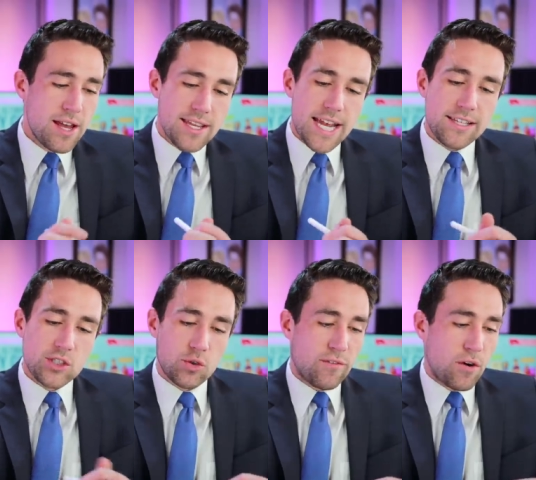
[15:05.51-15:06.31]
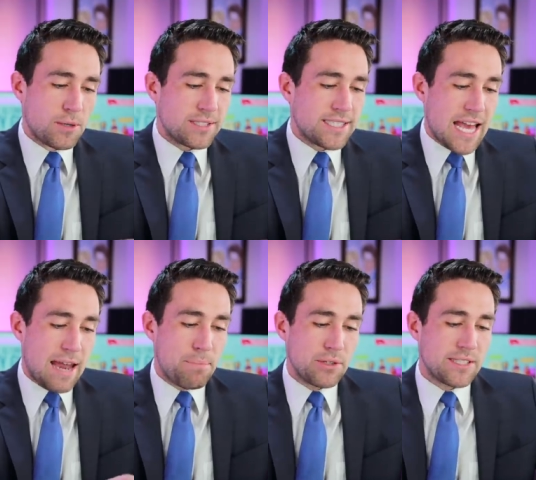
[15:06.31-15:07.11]
You had this sort of almost
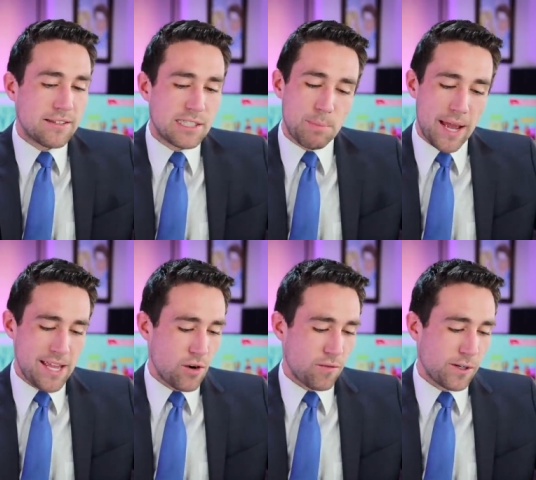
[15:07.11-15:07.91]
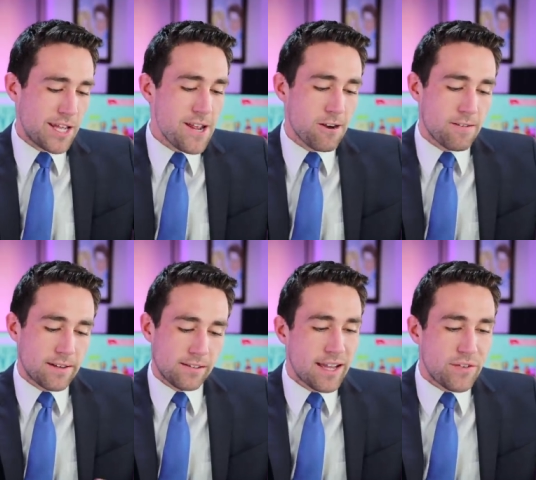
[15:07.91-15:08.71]
10% spike over here
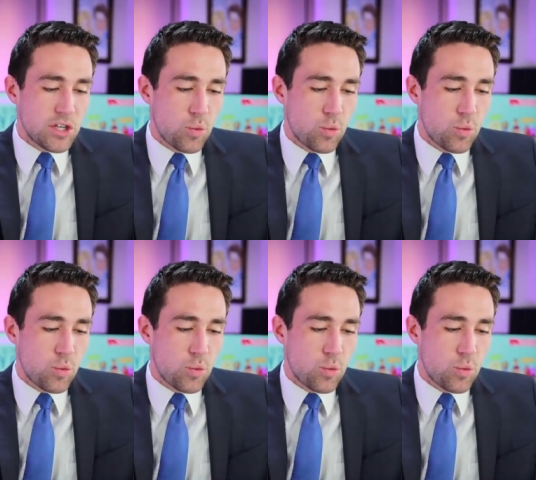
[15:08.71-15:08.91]
in 11,